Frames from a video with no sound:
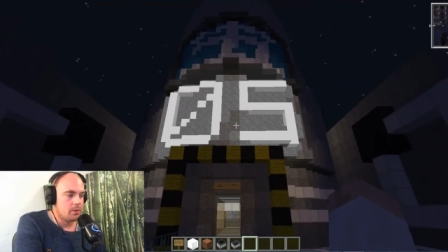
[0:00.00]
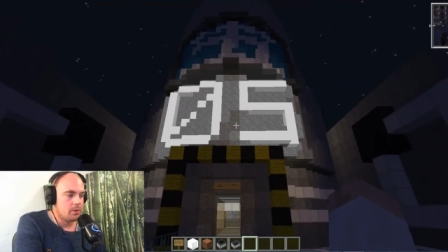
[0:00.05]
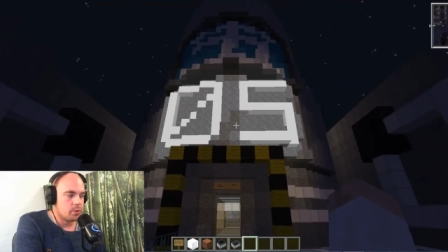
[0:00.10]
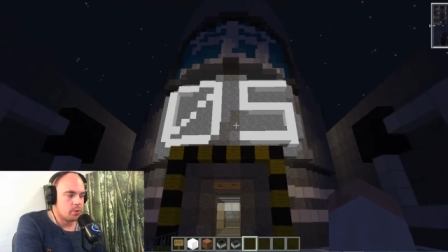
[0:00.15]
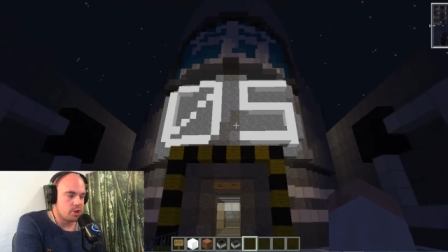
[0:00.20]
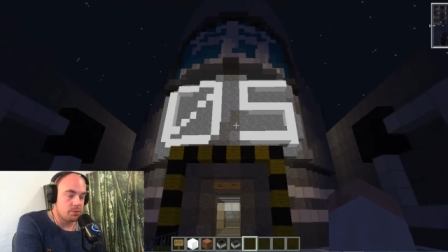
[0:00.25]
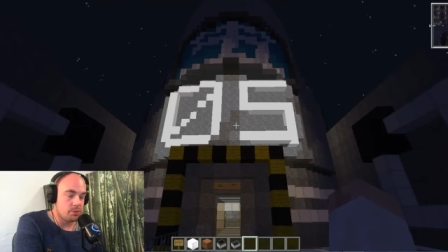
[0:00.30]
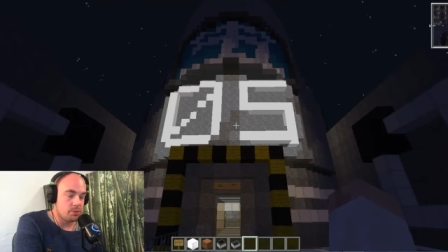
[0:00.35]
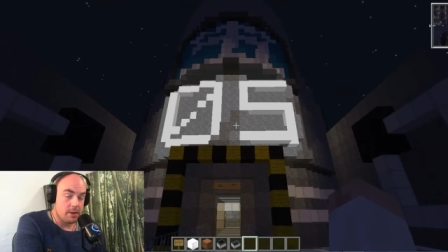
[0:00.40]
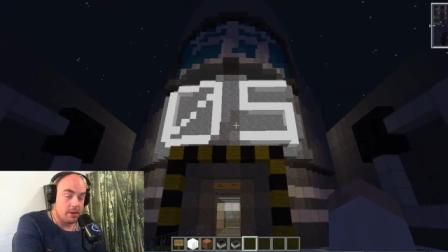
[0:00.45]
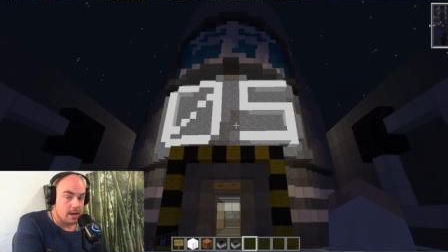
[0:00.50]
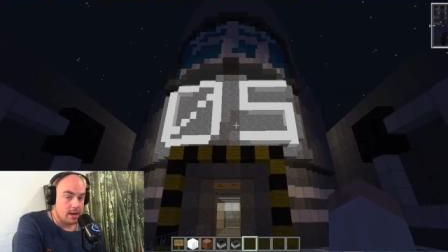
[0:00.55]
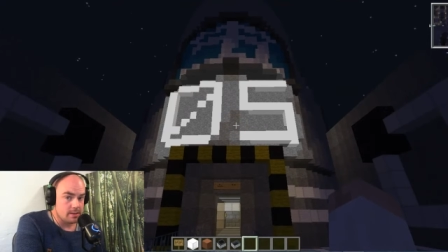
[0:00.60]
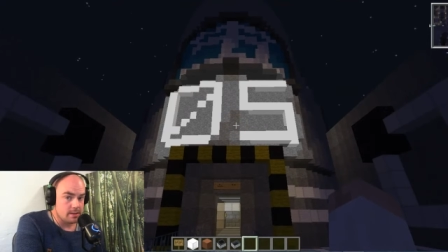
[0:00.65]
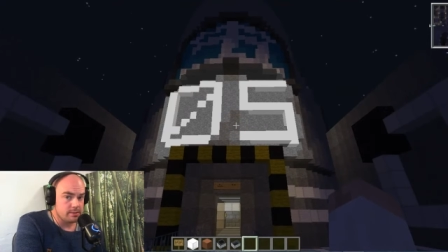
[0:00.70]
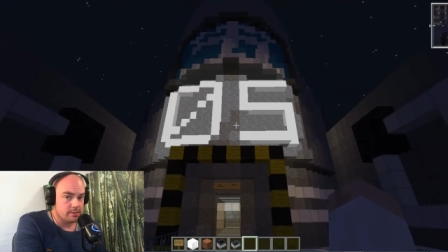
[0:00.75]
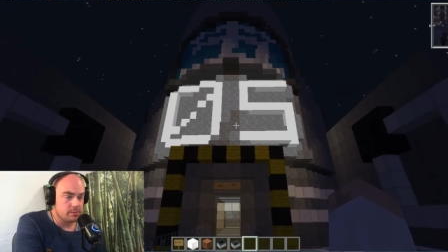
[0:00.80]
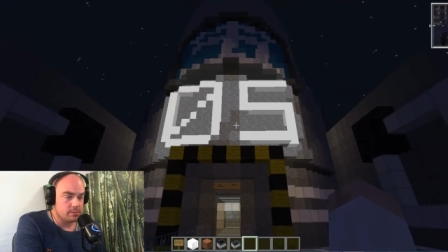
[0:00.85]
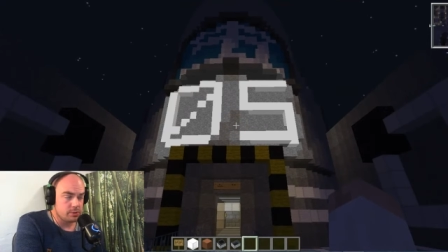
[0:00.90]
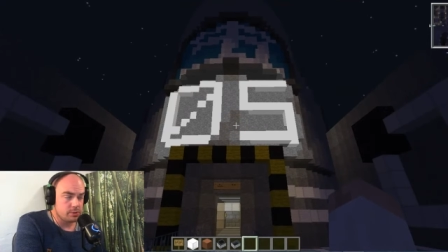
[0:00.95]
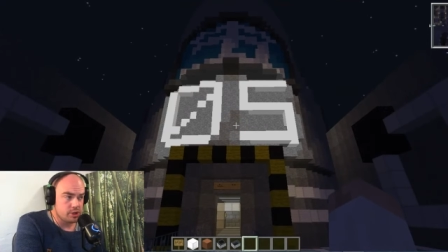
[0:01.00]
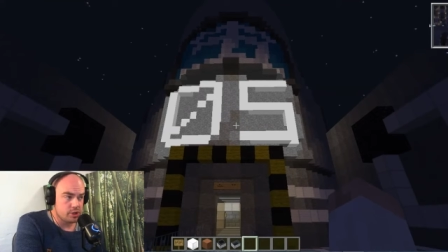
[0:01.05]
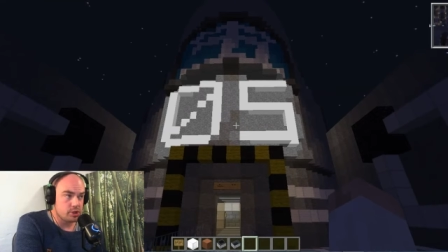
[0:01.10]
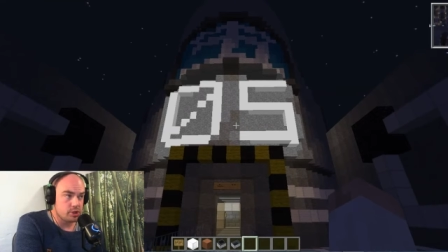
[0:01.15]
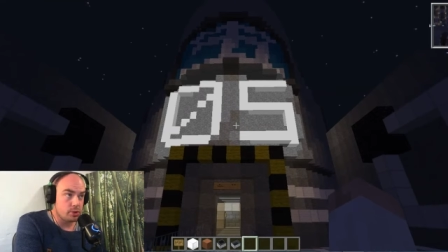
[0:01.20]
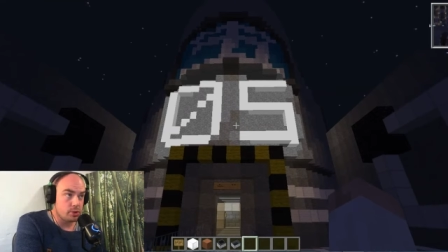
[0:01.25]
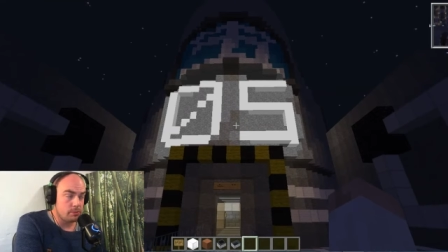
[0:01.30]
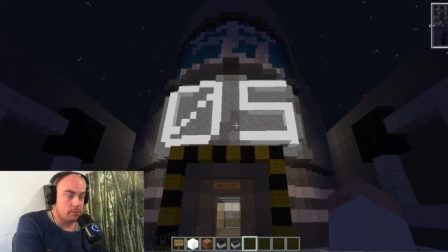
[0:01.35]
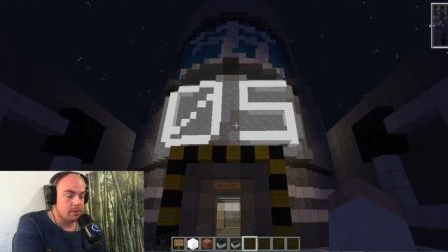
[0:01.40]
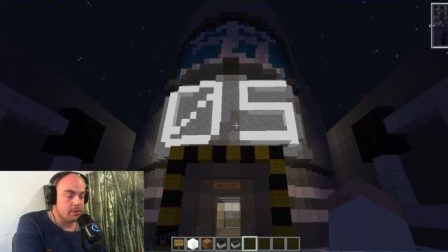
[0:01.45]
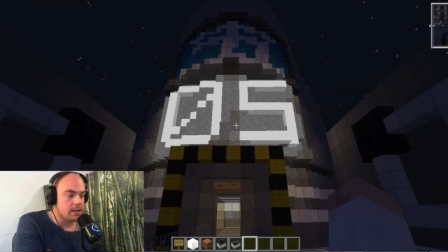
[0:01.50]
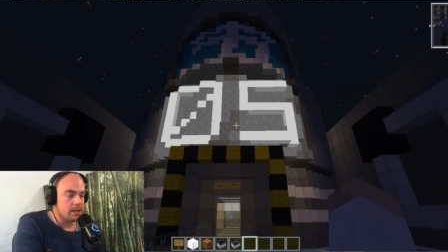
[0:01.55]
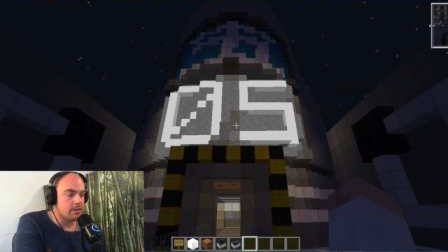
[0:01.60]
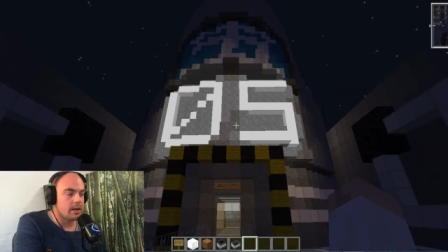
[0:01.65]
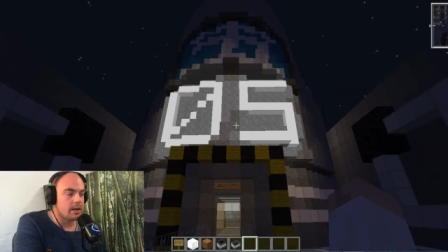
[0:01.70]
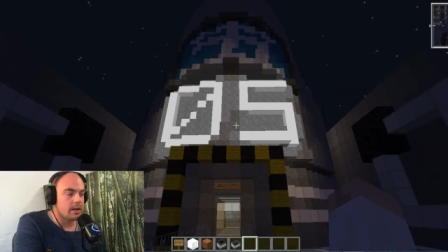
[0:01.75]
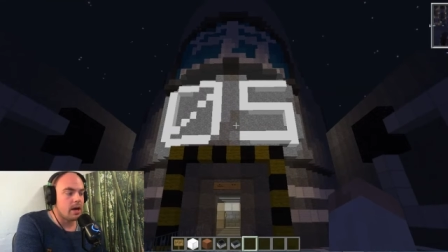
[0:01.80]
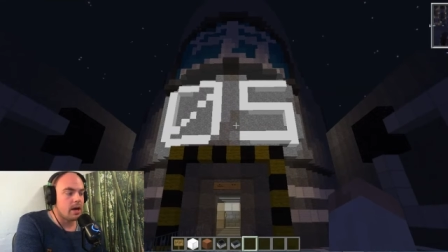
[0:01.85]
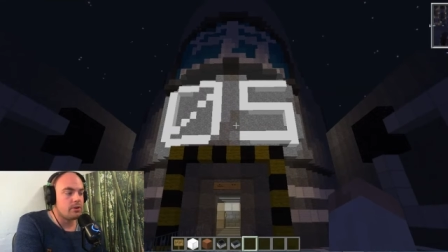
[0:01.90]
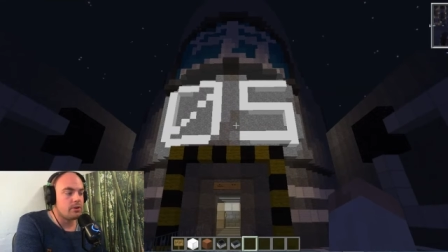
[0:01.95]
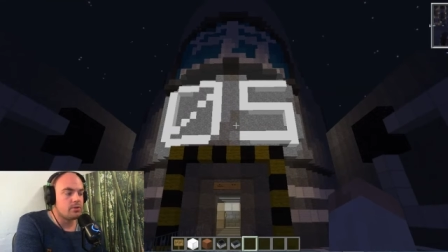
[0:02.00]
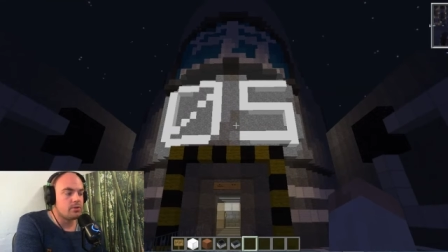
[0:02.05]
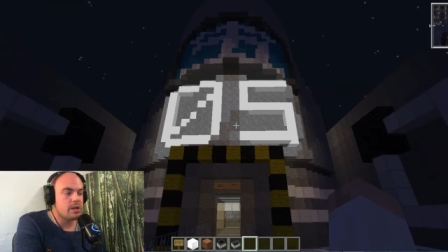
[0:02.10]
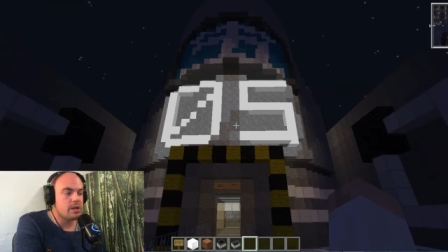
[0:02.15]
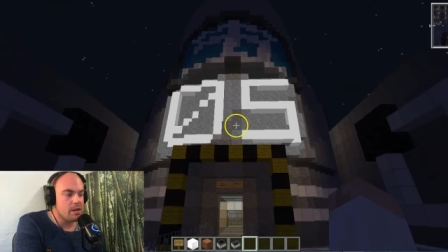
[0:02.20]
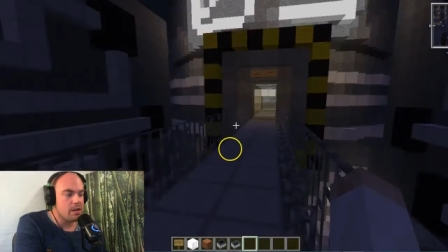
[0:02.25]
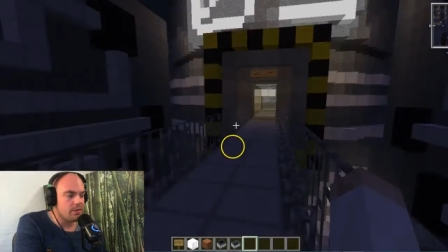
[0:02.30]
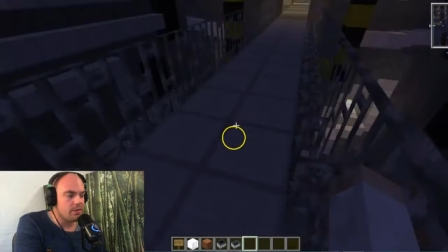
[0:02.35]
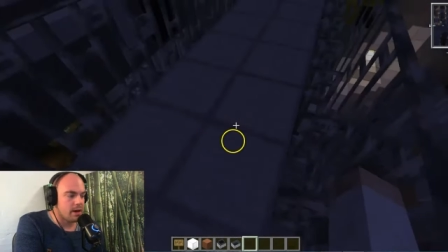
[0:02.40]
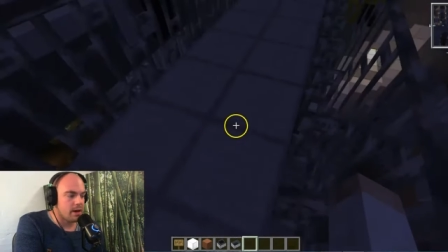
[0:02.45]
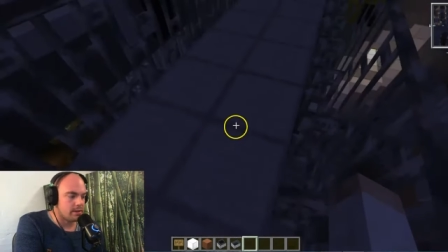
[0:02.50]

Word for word: which means, which should mean that underneath